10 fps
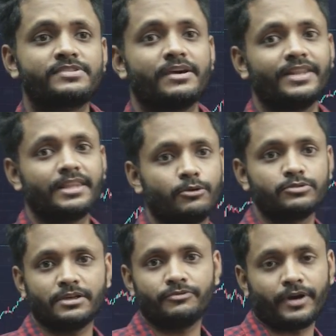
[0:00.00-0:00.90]

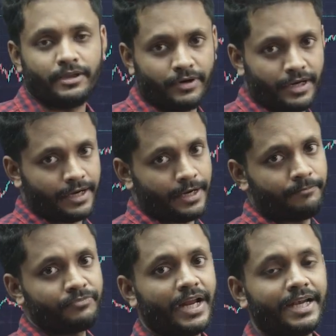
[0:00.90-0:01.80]

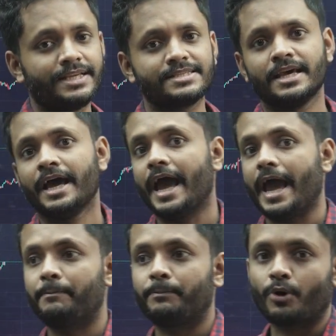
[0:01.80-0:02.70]
7,500, that is
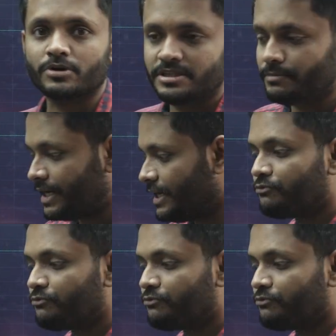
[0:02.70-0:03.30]
approximately